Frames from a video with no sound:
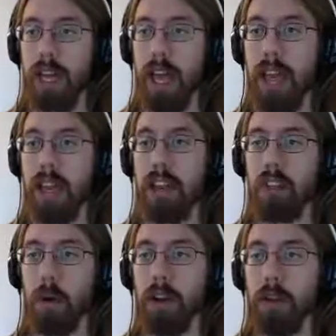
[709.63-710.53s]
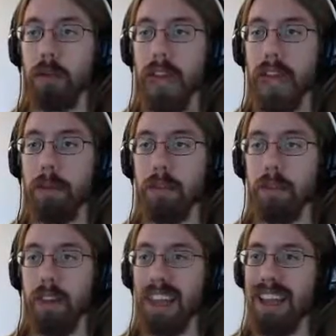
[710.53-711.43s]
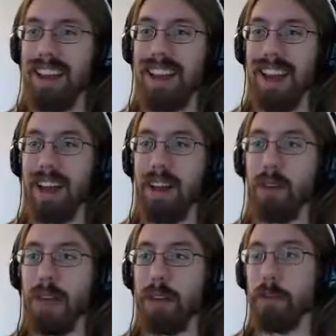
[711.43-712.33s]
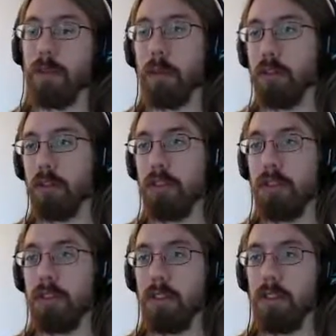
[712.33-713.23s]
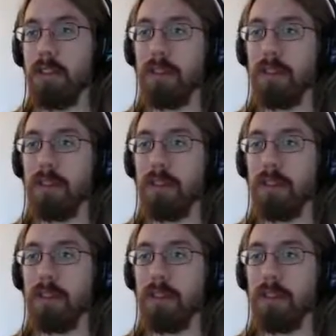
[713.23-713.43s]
and it's one of those games that was, like, I don't like first-person shooters usually,